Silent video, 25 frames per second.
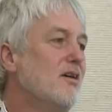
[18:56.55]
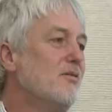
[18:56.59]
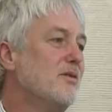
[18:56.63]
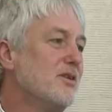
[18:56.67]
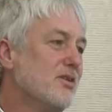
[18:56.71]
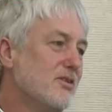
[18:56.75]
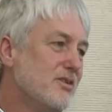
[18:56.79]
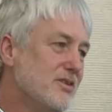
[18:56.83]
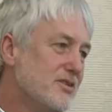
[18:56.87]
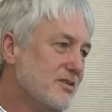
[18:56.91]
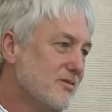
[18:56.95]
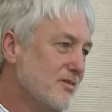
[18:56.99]
We've
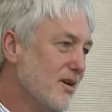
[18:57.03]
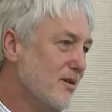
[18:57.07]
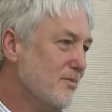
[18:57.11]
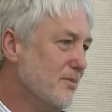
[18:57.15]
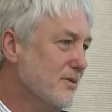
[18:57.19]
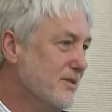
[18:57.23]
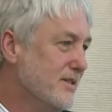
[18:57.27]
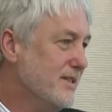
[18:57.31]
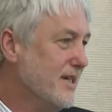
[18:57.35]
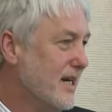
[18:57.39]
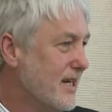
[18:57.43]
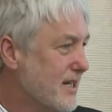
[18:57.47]
got to do
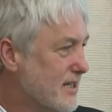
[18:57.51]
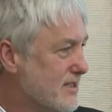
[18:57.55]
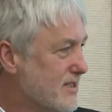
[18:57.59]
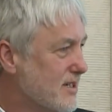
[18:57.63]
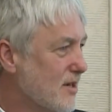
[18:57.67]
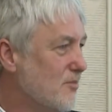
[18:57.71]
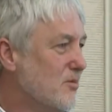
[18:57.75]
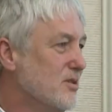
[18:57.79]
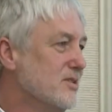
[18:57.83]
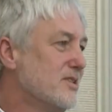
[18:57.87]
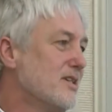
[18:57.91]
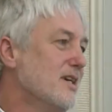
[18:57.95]
open data.
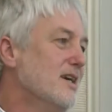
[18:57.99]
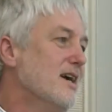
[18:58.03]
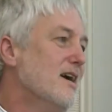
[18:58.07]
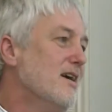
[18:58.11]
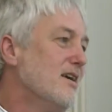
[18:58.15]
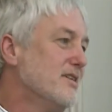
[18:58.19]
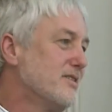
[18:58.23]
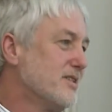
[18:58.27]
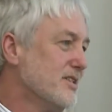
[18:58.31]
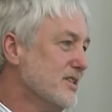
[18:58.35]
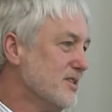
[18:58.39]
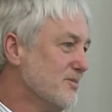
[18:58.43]
Someone's going to
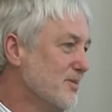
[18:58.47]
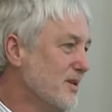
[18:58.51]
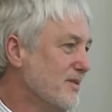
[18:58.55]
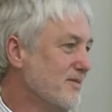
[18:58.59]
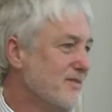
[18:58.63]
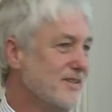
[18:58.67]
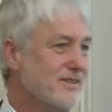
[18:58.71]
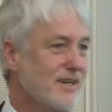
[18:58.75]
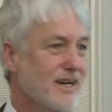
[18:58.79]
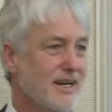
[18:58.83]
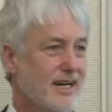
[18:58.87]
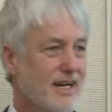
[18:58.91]
ask us whether
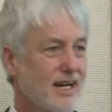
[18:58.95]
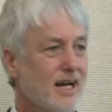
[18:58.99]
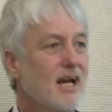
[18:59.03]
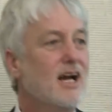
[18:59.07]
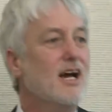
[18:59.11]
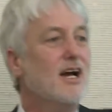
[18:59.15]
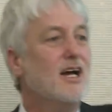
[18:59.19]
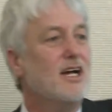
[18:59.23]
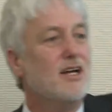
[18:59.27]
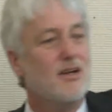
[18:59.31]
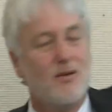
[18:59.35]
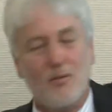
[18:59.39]
we've done it.
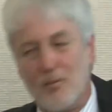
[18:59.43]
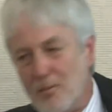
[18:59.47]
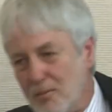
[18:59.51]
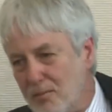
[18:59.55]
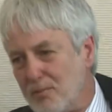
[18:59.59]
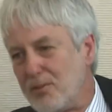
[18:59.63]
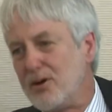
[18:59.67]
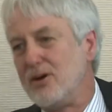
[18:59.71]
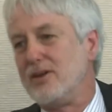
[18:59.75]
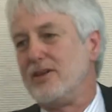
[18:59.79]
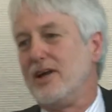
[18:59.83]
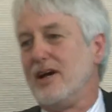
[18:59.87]

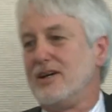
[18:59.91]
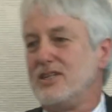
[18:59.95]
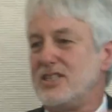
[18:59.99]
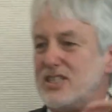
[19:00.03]
Put those